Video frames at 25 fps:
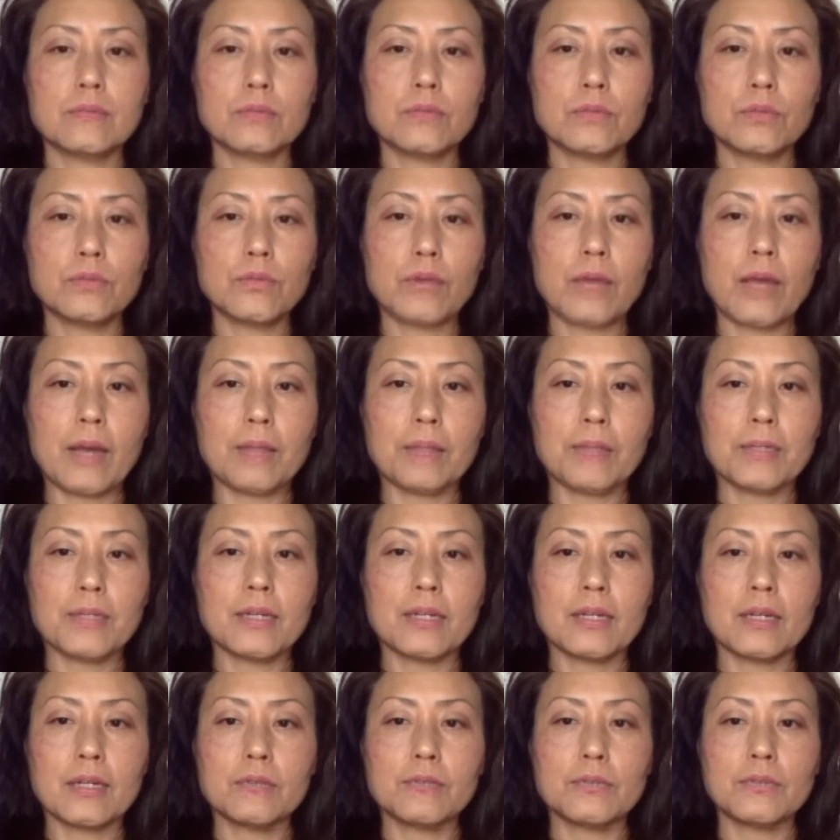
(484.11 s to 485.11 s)
we're
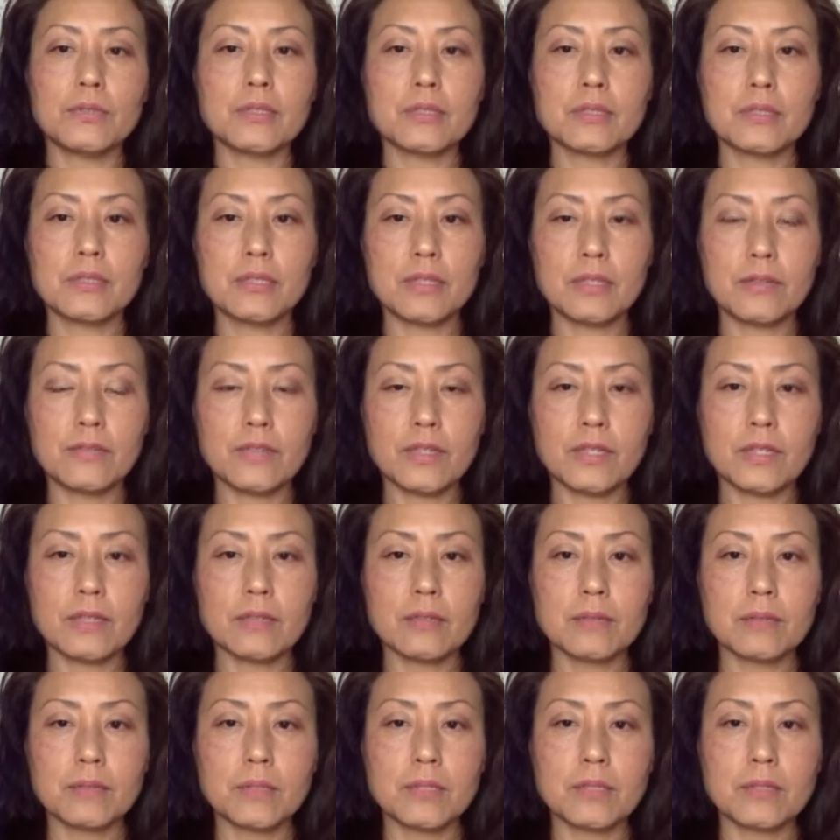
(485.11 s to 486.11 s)
wrapping it up with
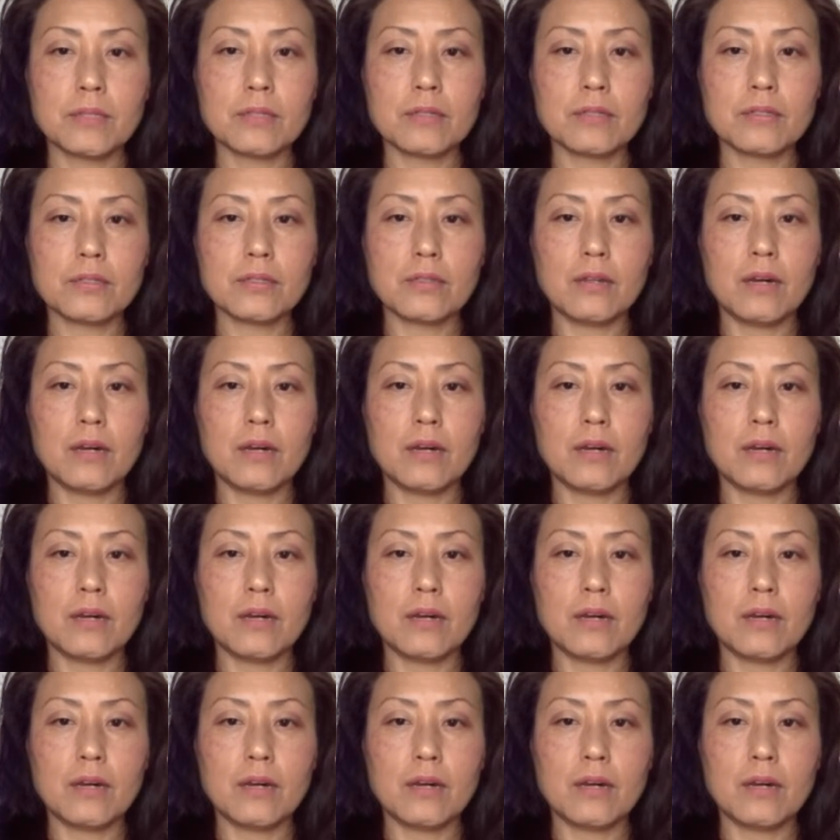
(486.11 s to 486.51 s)
giving because